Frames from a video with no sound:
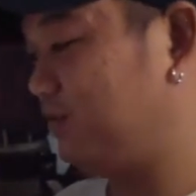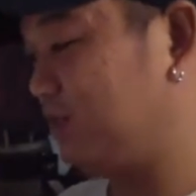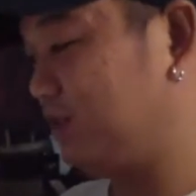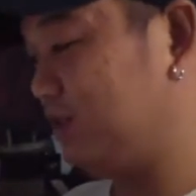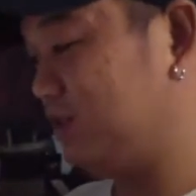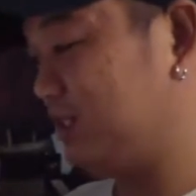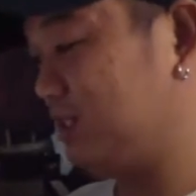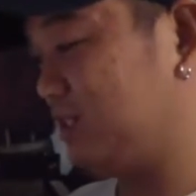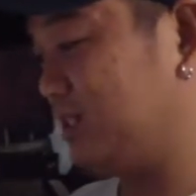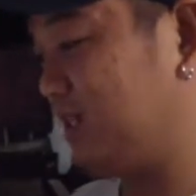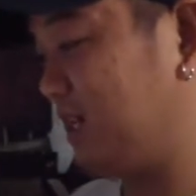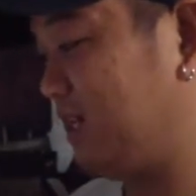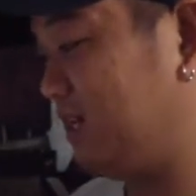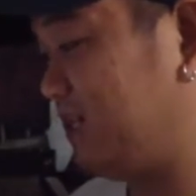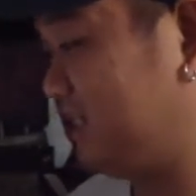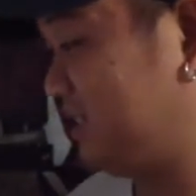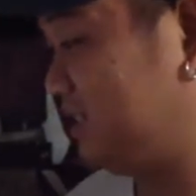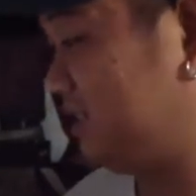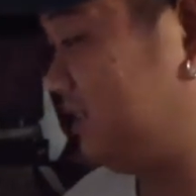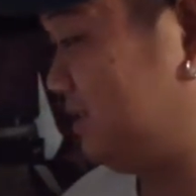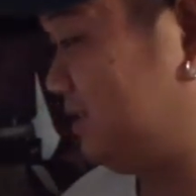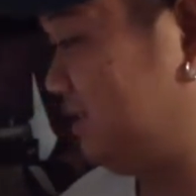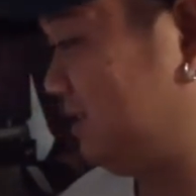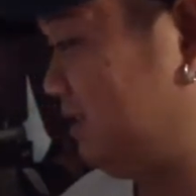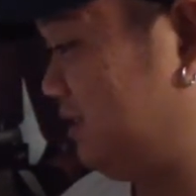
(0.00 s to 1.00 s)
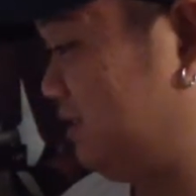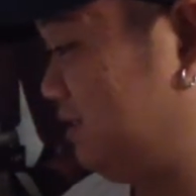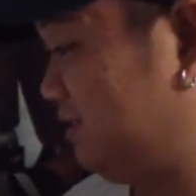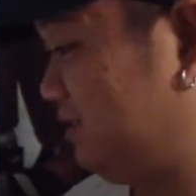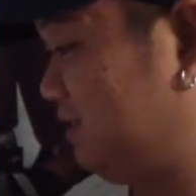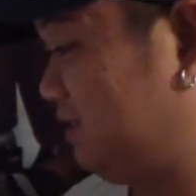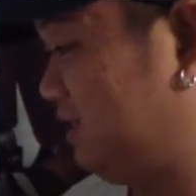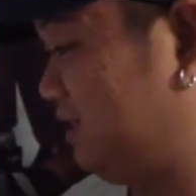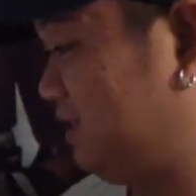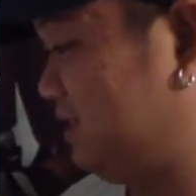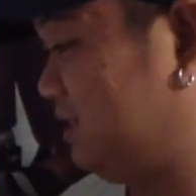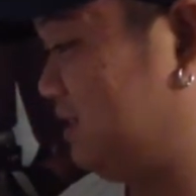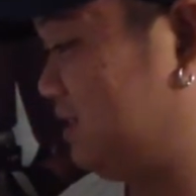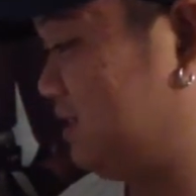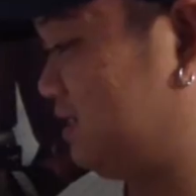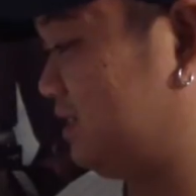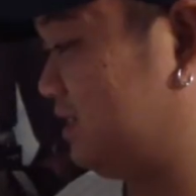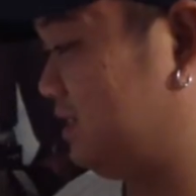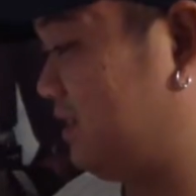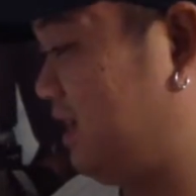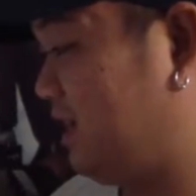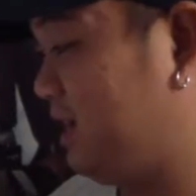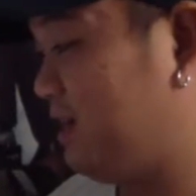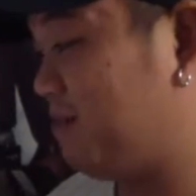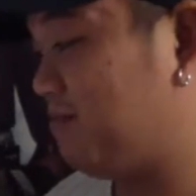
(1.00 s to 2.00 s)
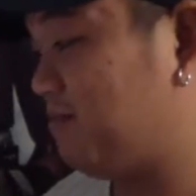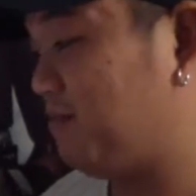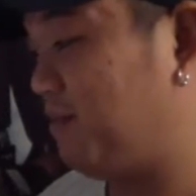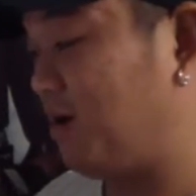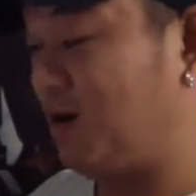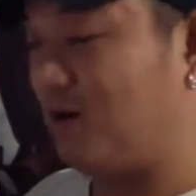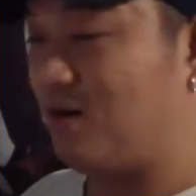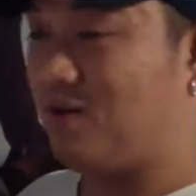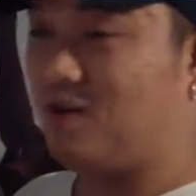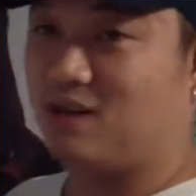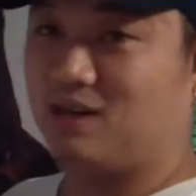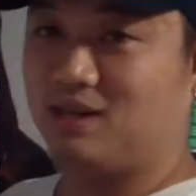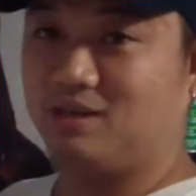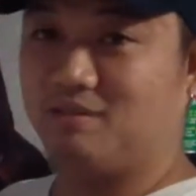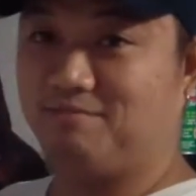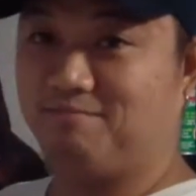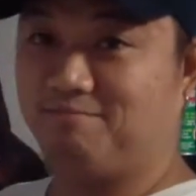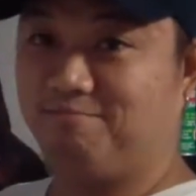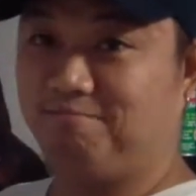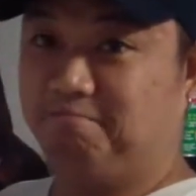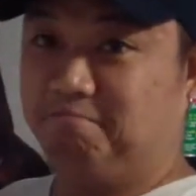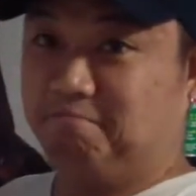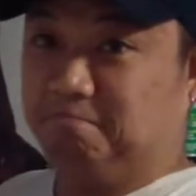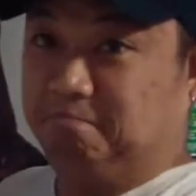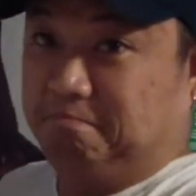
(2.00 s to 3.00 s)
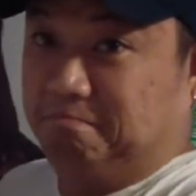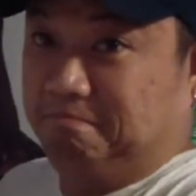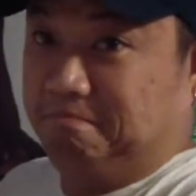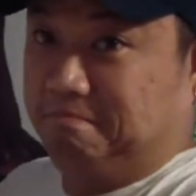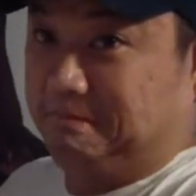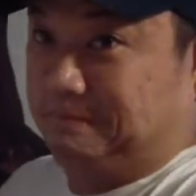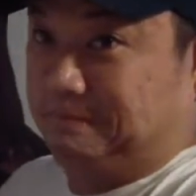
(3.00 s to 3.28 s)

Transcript: for us guys. Uh, I think it's yeah, Mara. Hmm